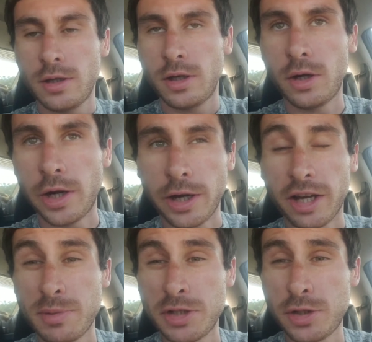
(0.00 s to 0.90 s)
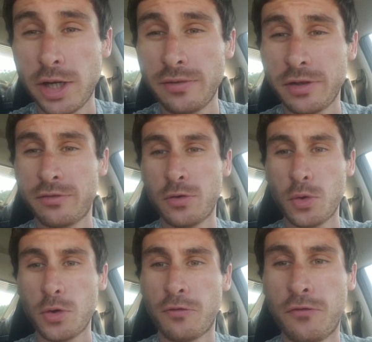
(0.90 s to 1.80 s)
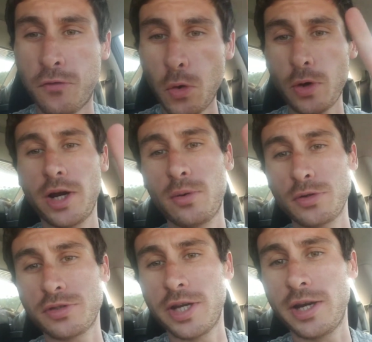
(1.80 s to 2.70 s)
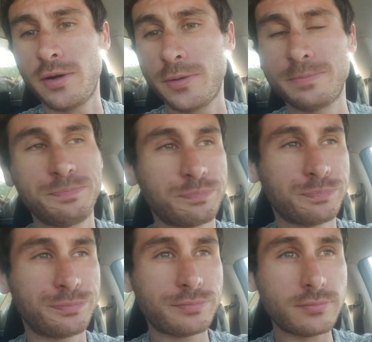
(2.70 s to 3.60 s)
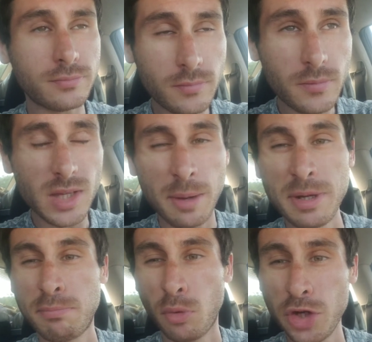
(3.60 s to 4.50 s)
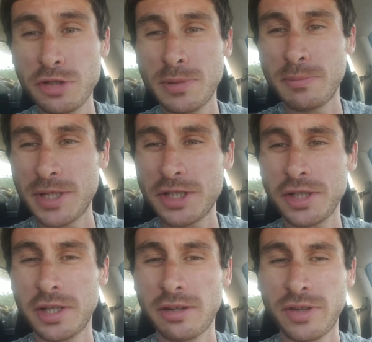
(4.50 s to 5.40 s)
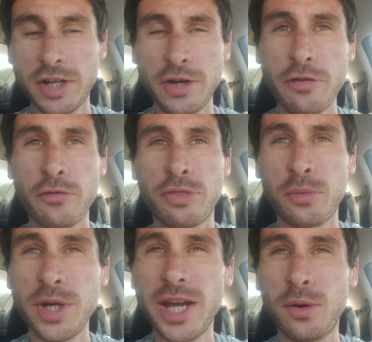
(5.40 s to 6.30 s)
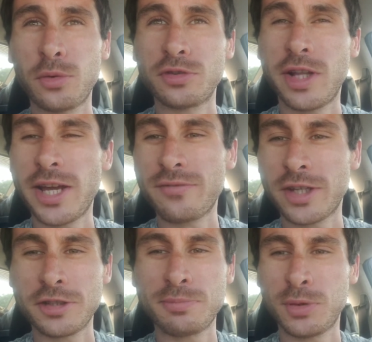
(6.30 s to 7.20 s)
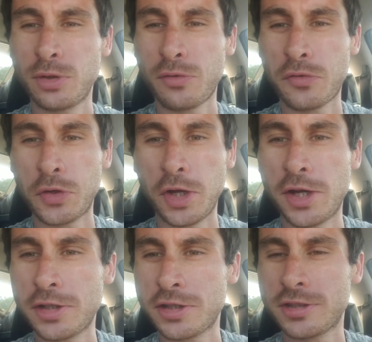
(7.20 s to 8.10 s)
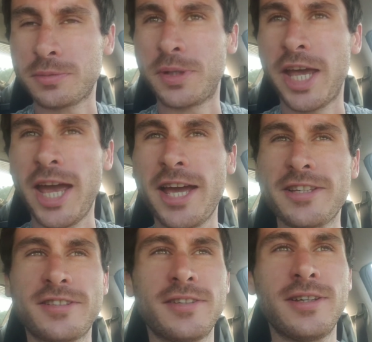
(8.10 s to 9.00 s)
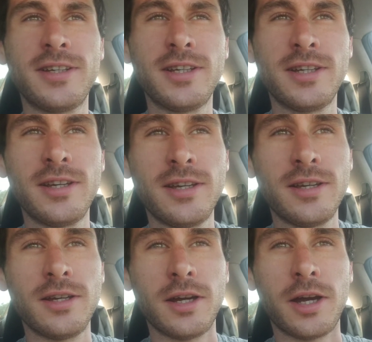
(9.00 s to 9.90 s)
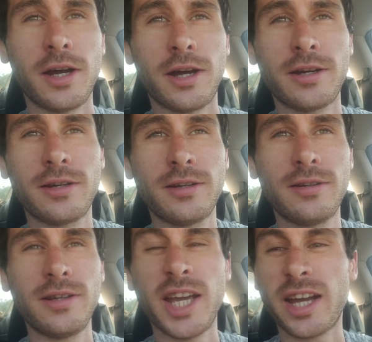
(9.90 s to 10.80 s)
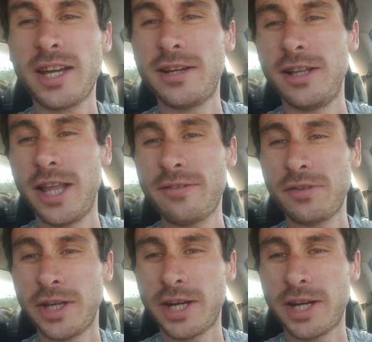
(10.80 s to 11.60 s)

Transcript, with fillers: All right, I've been driving for four hours now. I'm in Bridgman, Michigan. I've got another three hours left. I just pulled over for lunch and some gas. Uh, yeah, I kind of left late.